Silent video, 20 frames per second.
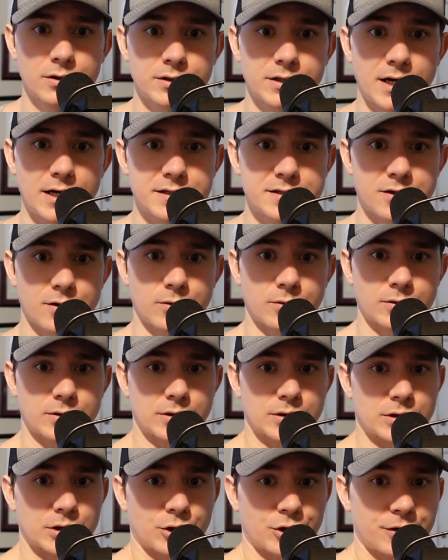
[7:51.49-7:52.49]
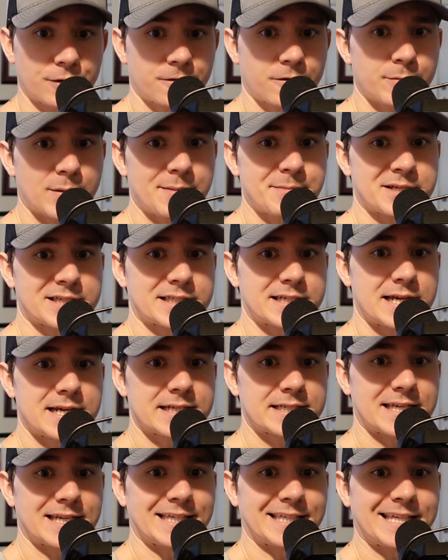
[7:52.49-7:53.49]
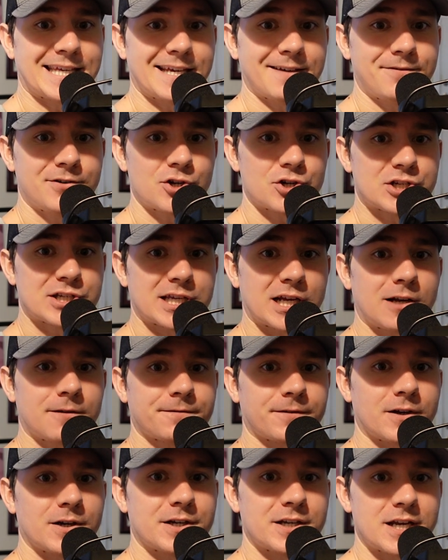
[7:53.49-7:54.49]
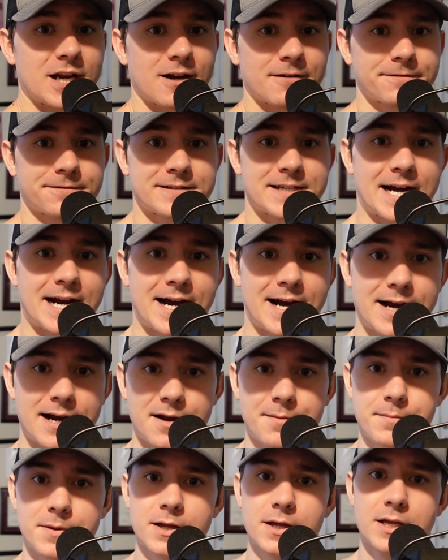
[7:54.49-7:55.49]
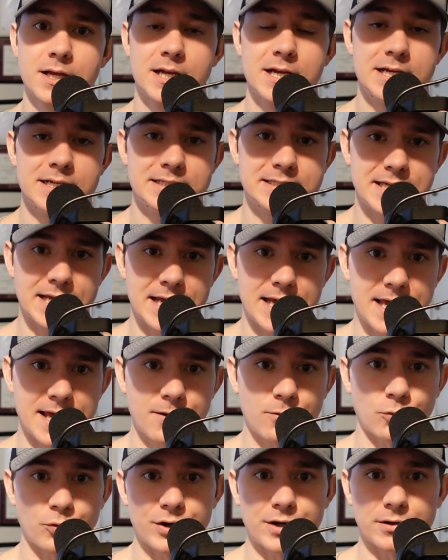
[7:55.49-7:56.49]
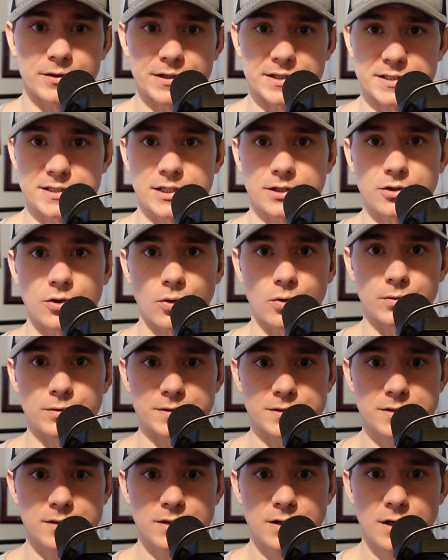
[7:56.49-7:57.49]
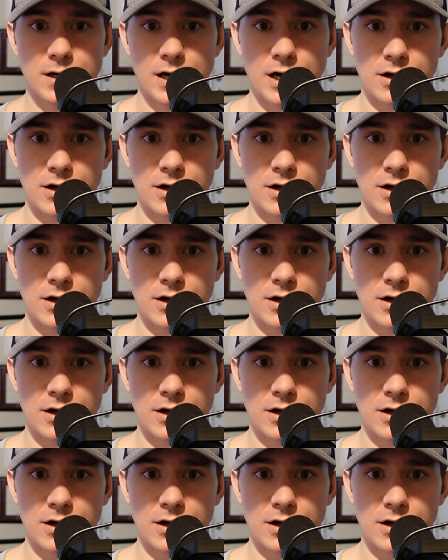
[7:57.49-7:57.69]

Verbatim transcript: Okay. So learn from my mistakes, give yourself enough time to hit realistic goals.